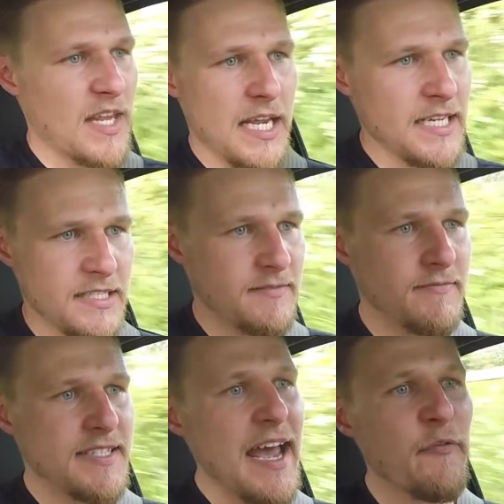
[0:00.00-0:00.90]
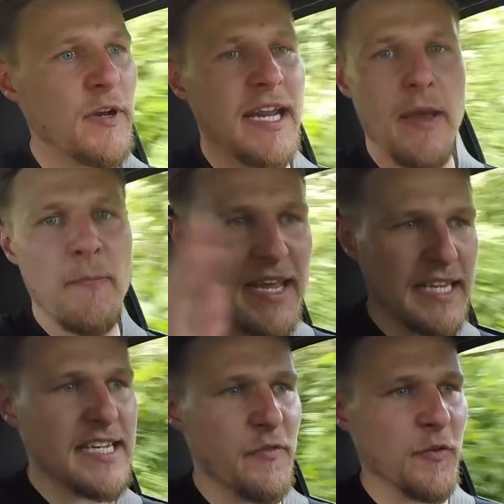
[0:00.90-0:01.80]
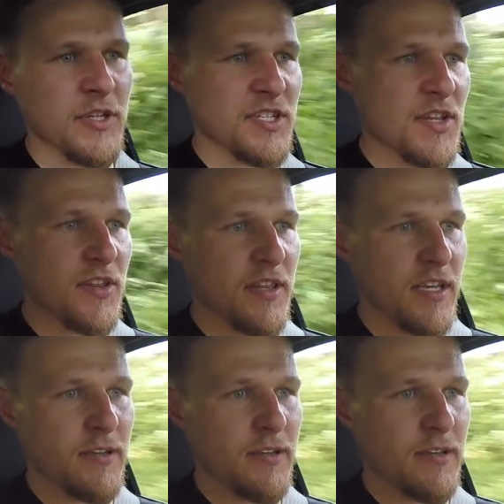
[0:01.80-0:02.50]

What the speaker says: it's definitely a bigger difference than the